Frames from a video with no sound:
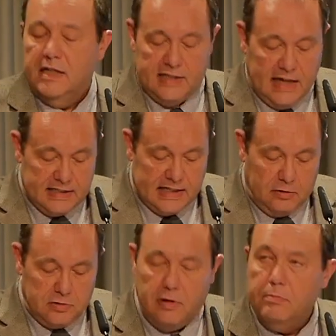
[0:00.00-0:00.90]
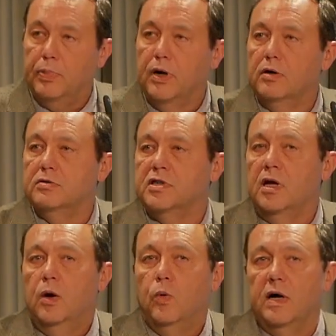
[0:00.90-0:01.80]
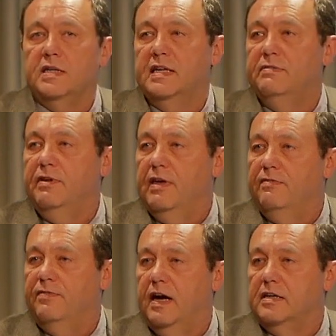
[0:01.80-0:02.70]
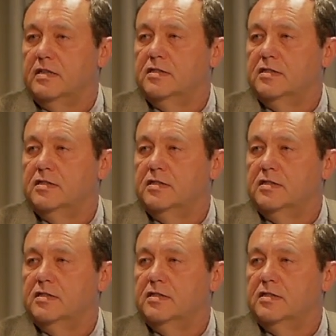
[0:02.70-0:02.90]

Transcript: sets out to impose what is in effect